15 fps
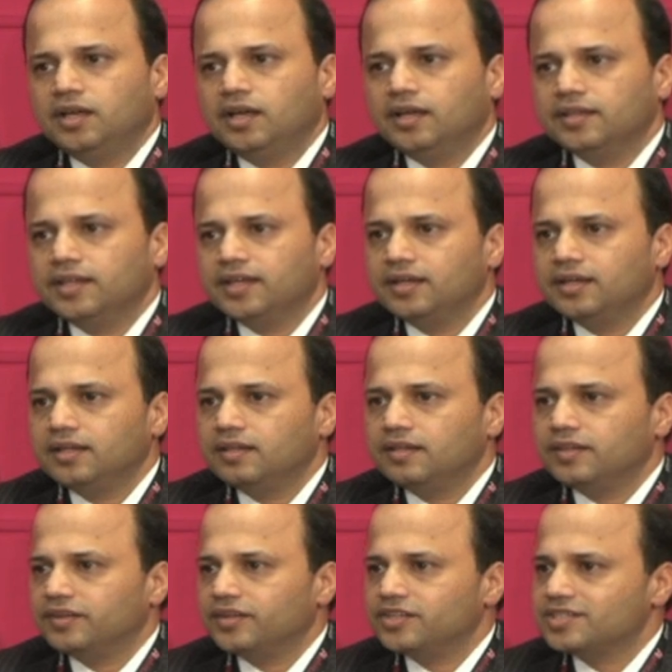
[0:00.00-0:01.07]
and then
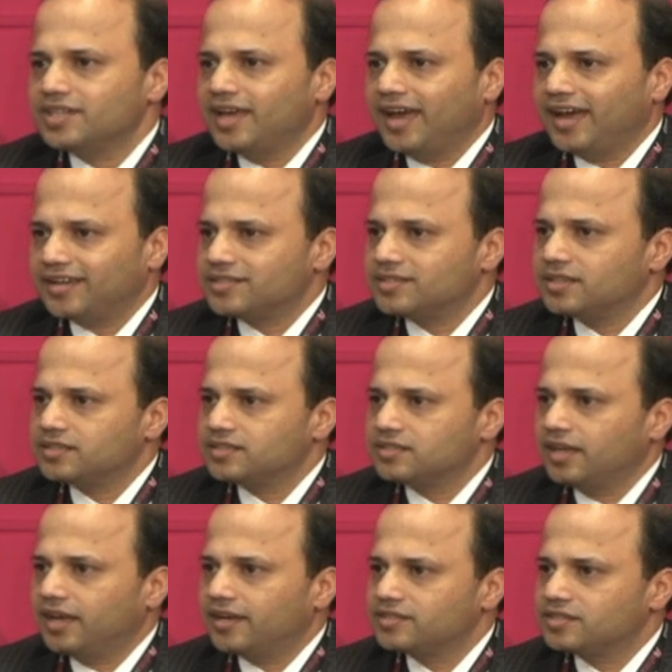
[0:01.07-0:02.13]
there is
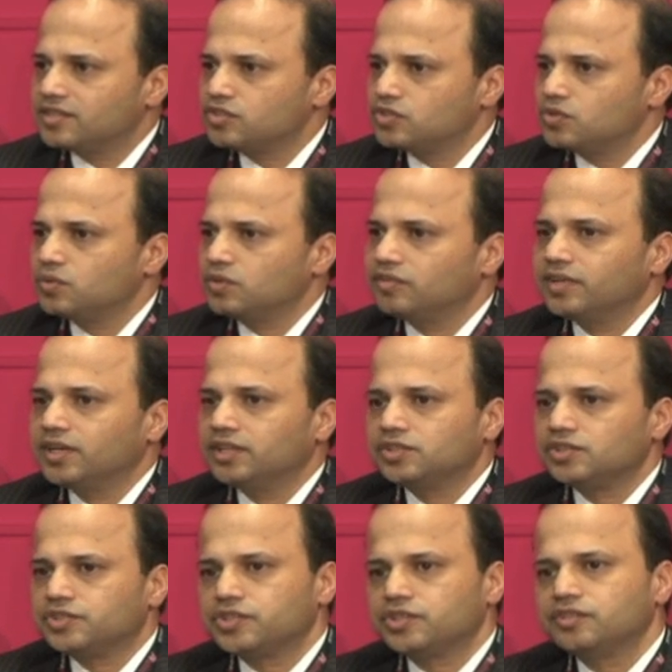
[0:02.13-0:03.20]
access to the
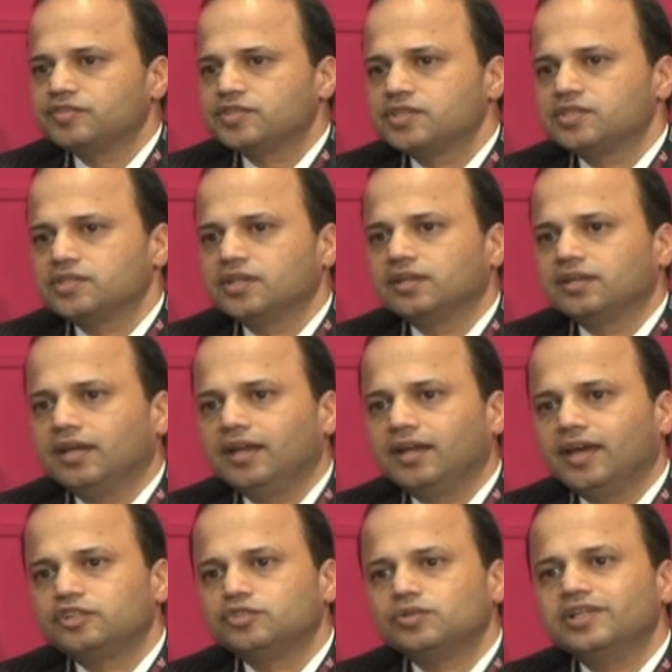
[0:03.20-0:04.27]
financial services and
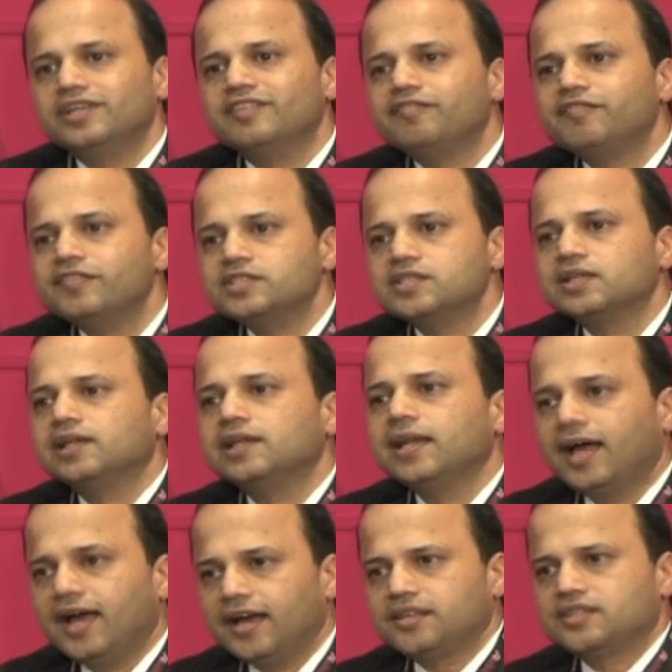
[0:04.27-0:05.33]
actually a
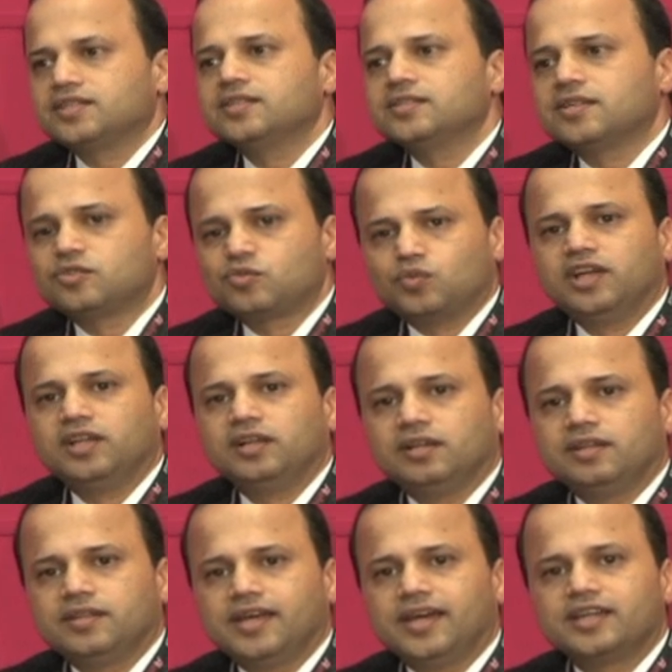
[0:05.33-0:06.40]
physical access as well,
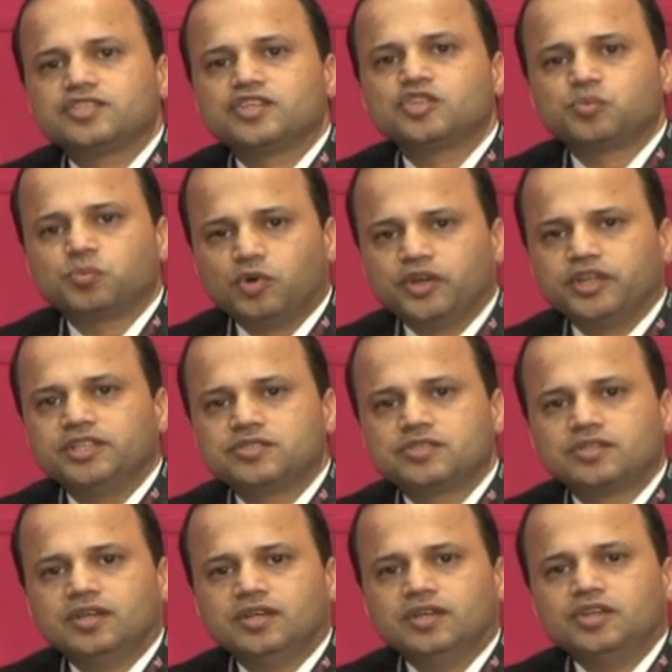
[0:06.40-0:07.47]
the access
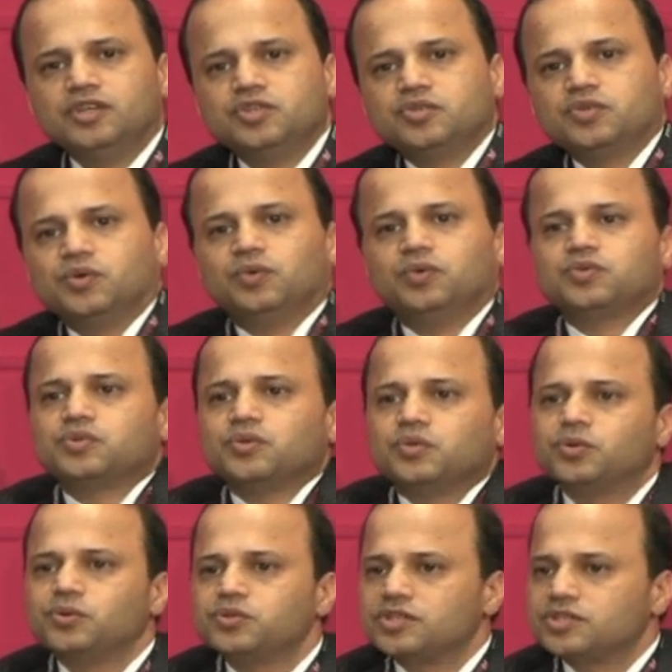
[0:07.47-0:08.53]
points. So
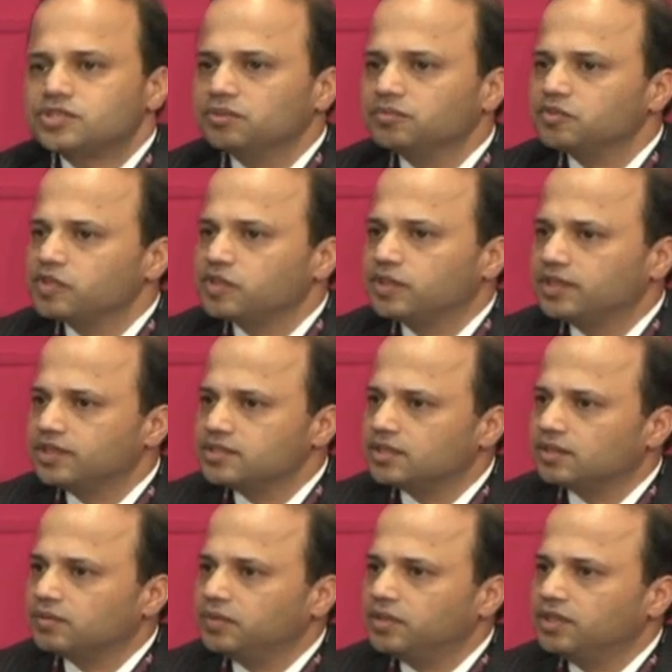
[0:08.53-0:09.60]
those are some of the things
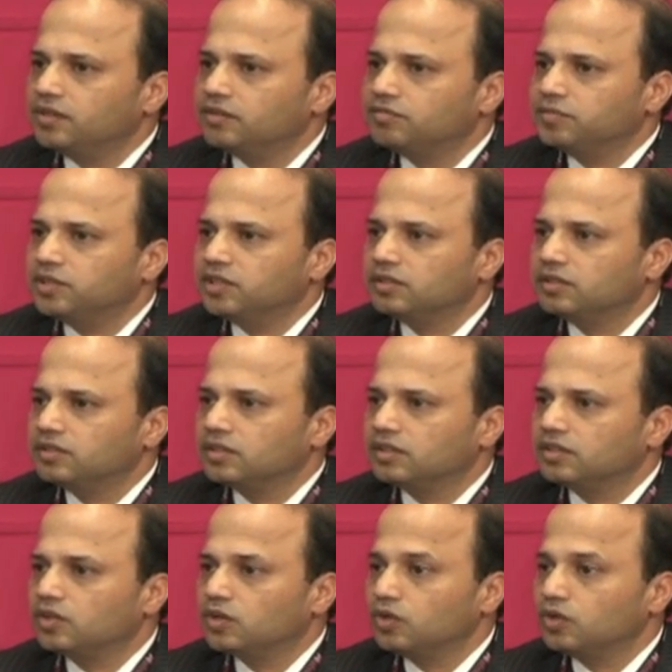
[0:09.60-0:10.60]
that we have been